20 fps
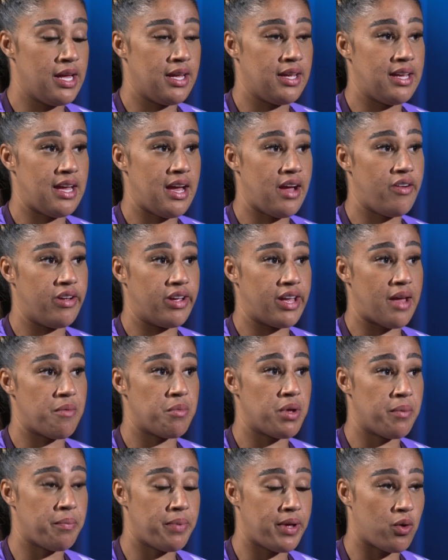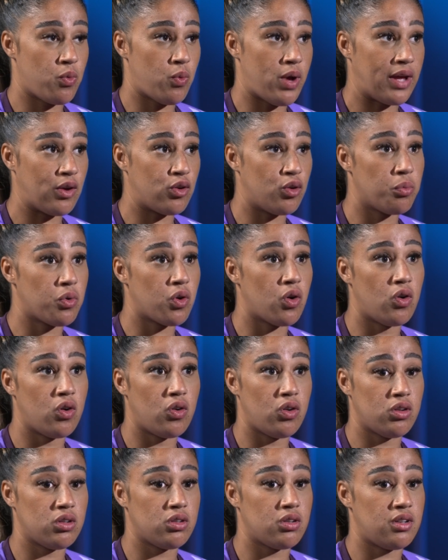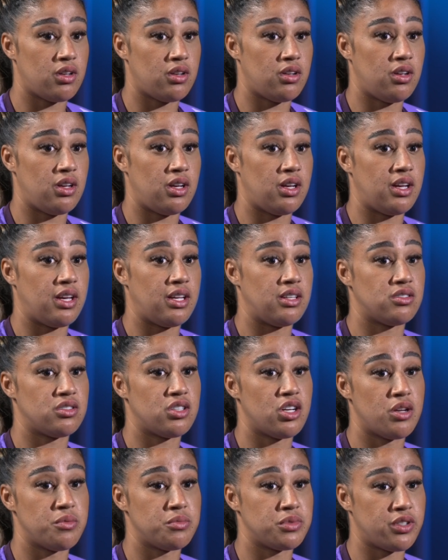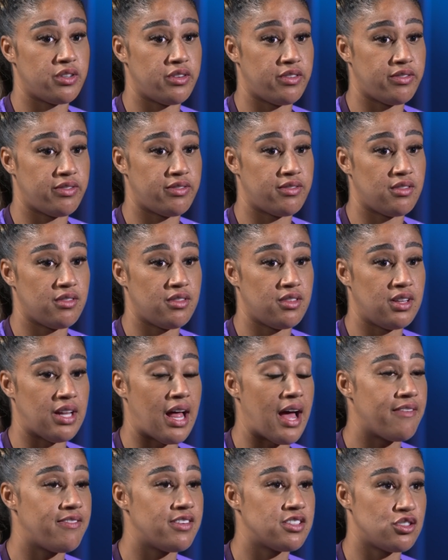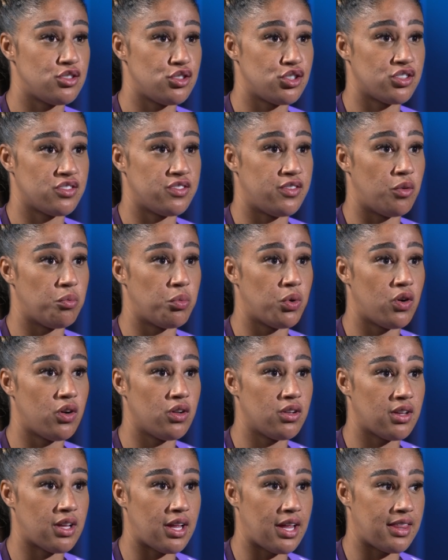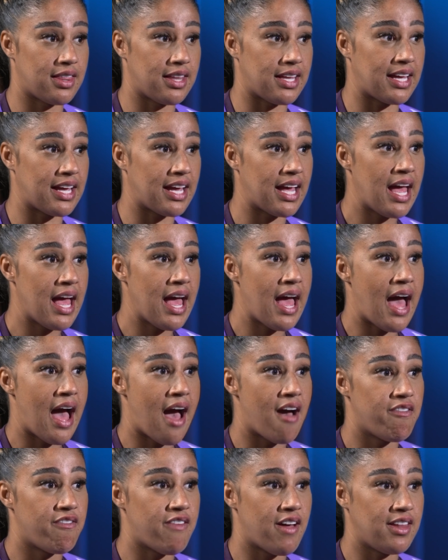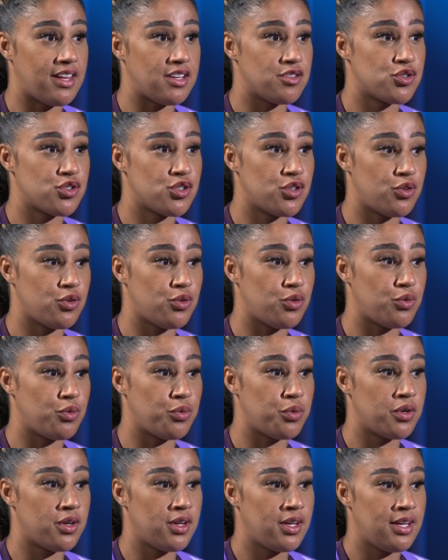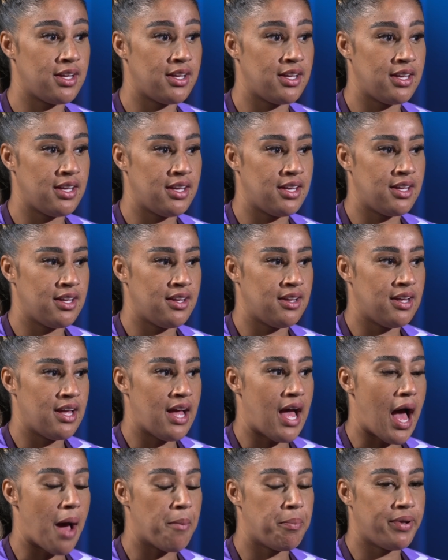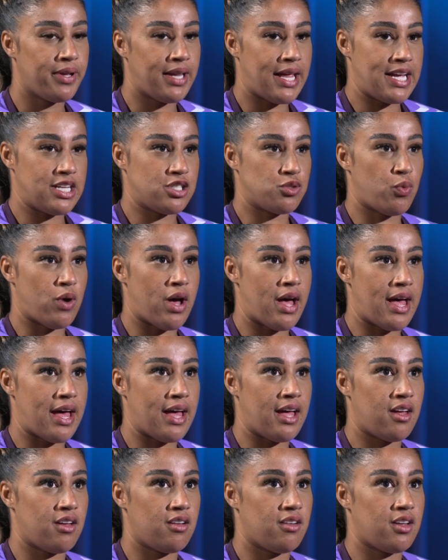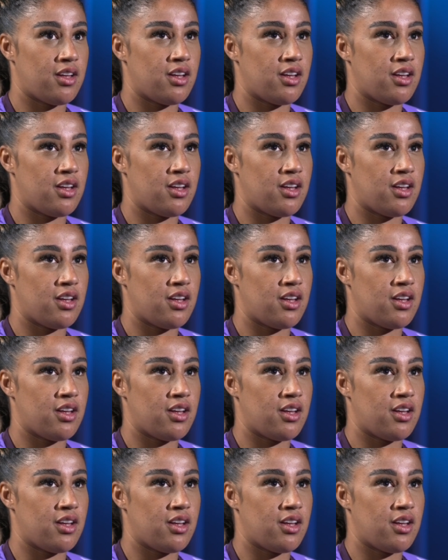Yeah, it gave me a big wake-up call in terms of life isn't just football. I think I fell into a place where